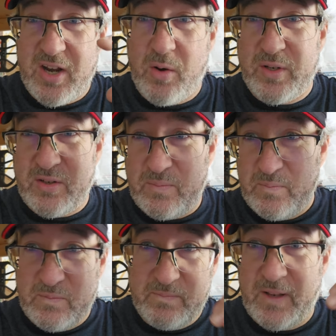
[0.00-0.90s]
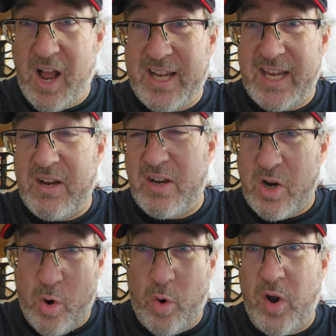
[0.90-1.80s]
You know, when you locking in a
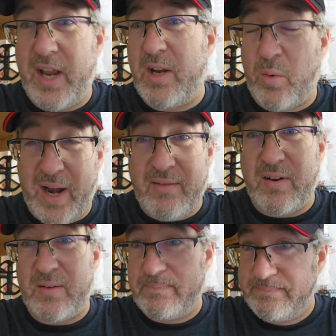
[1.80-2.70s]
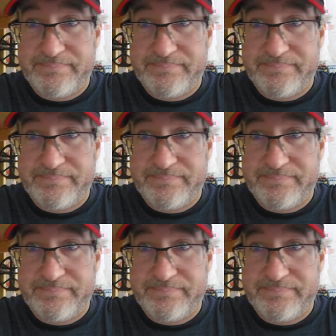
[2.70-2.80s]
coin or whatever